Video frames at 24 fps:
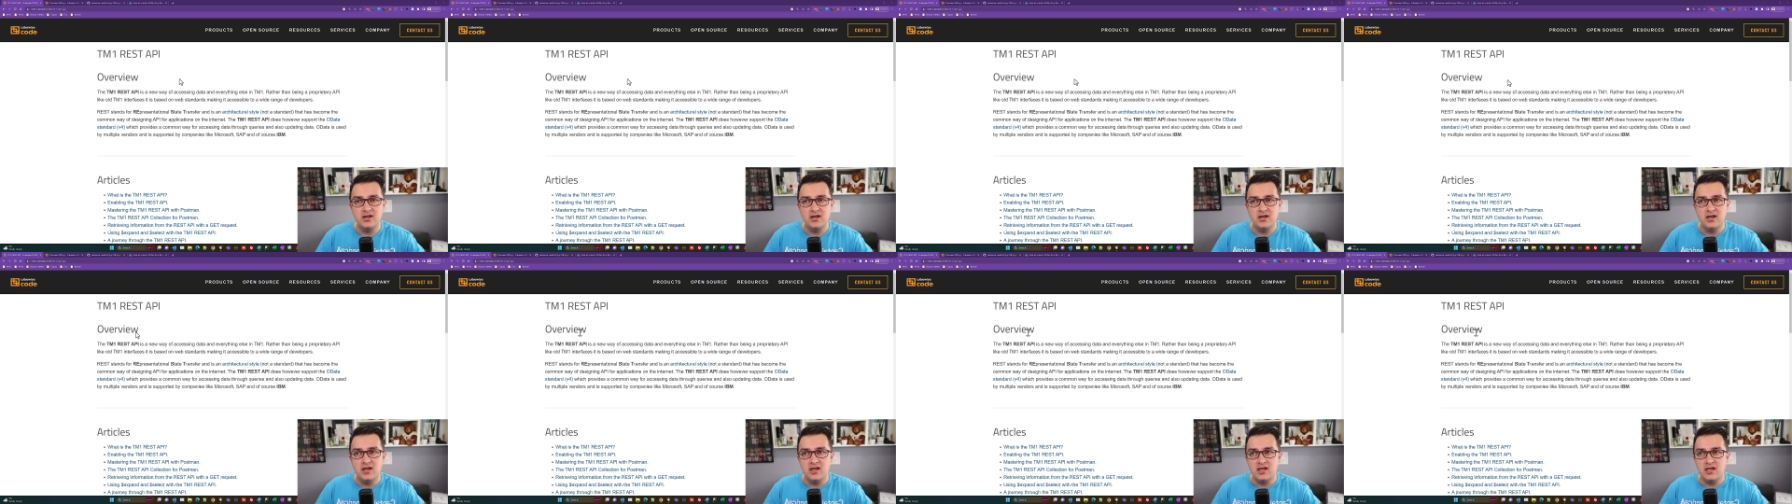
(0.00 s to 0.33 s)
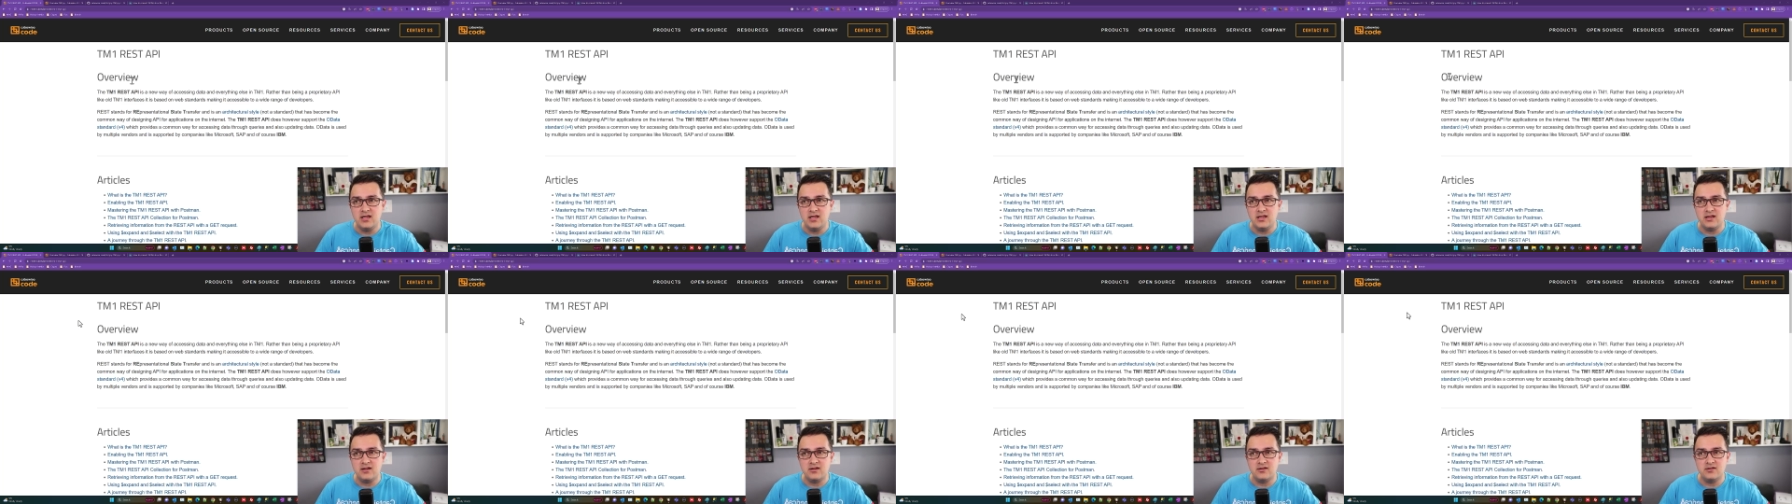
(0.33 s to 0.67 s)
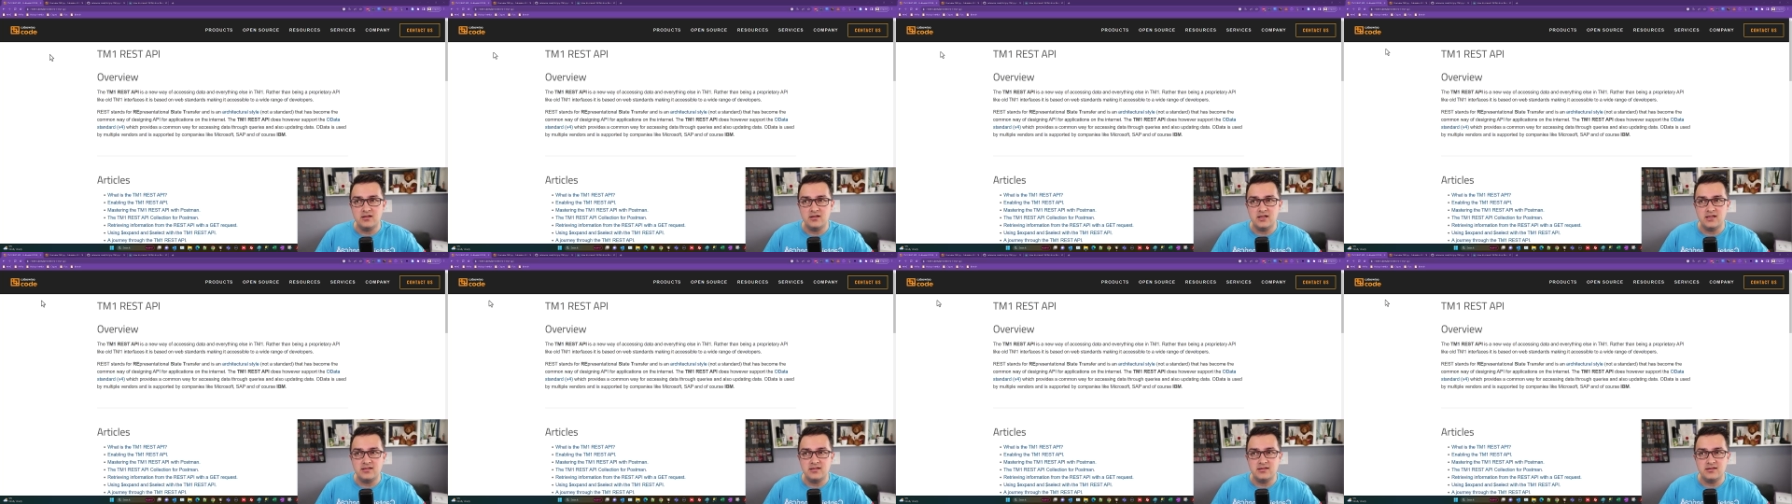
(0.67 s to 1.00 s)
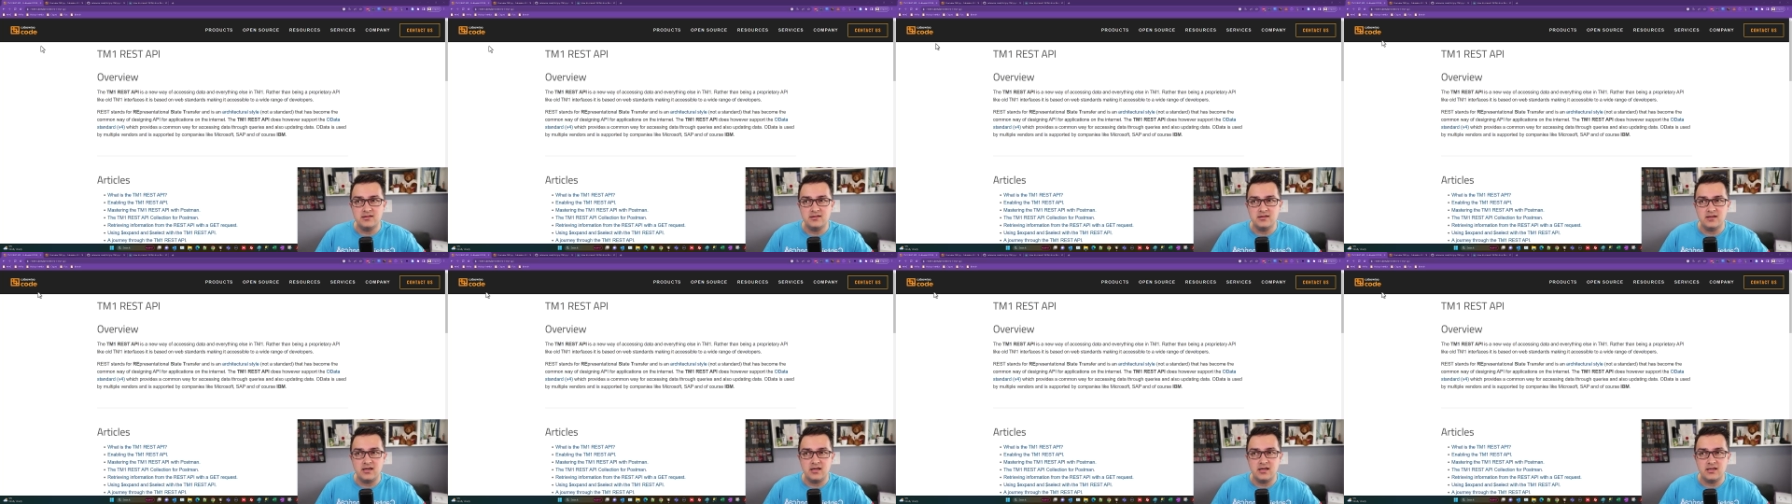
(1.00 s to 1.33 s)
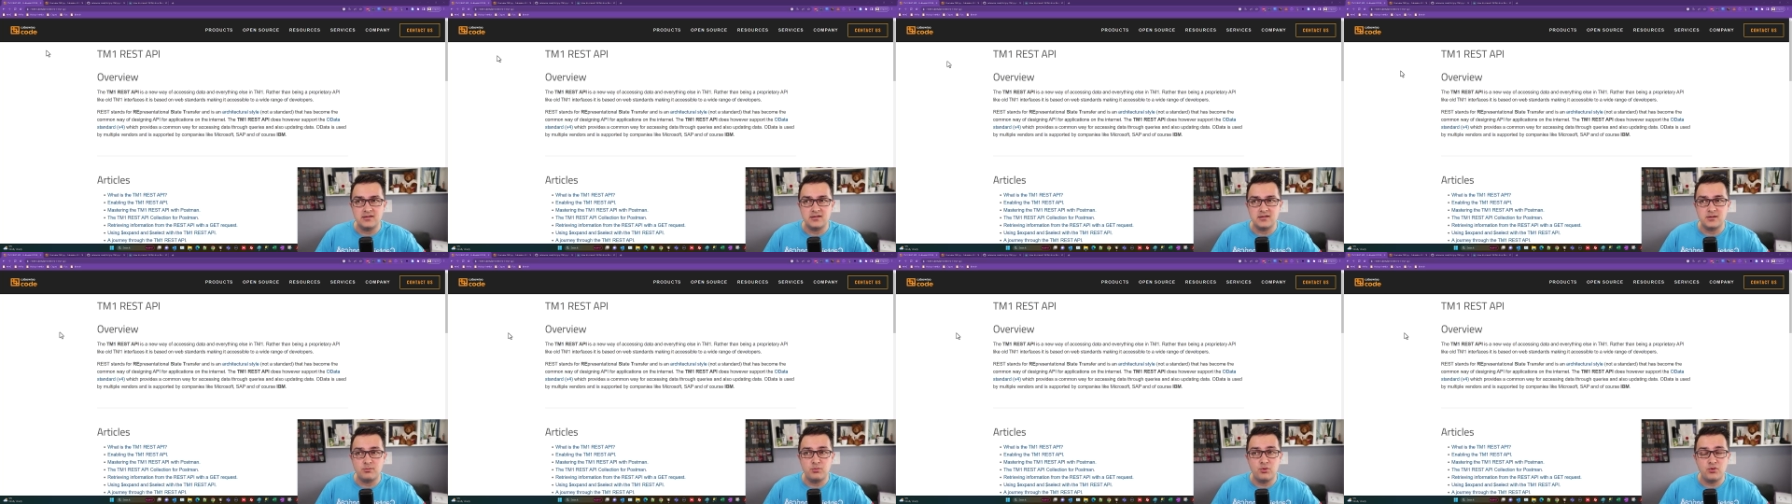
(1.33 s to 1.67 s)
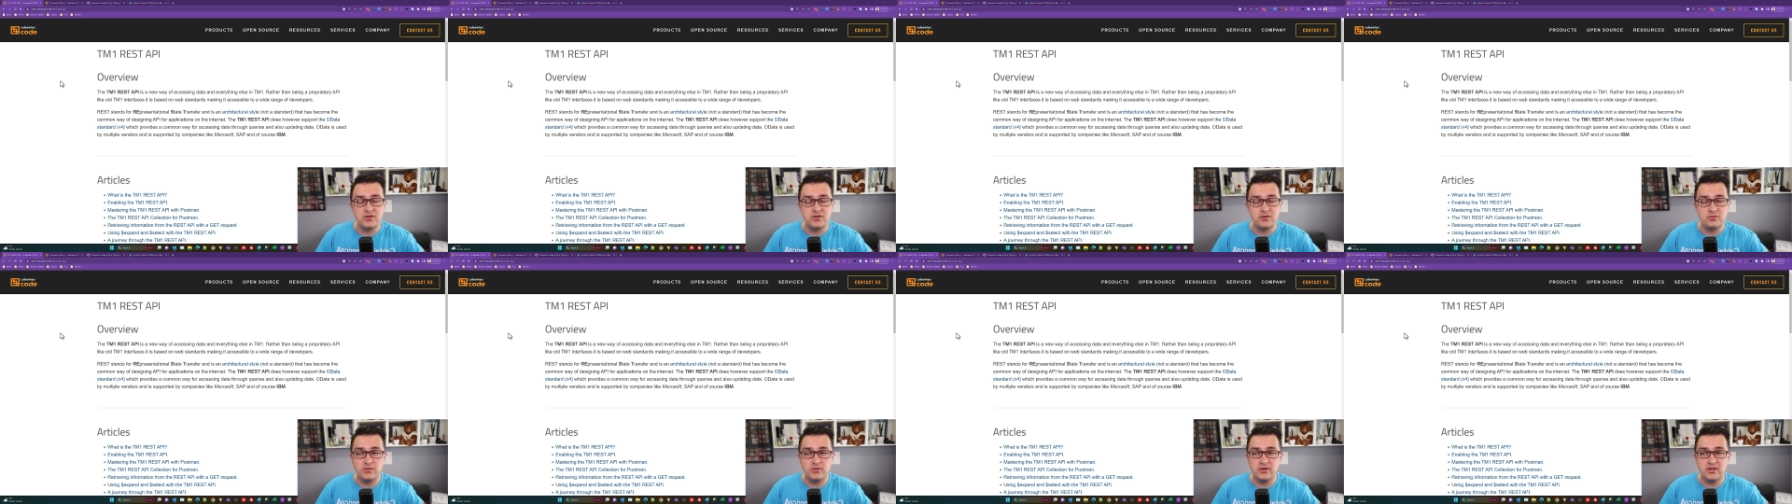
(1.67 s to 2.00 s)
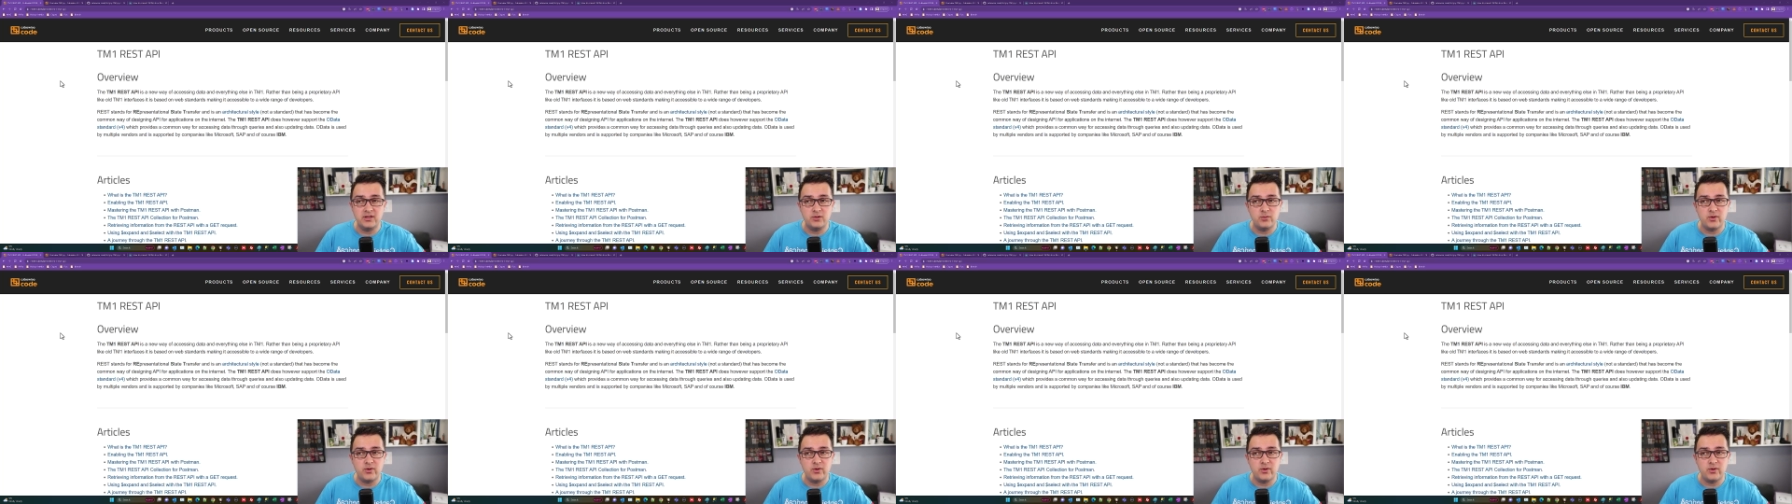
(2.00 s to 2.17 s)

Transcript: Here it's uh, supported really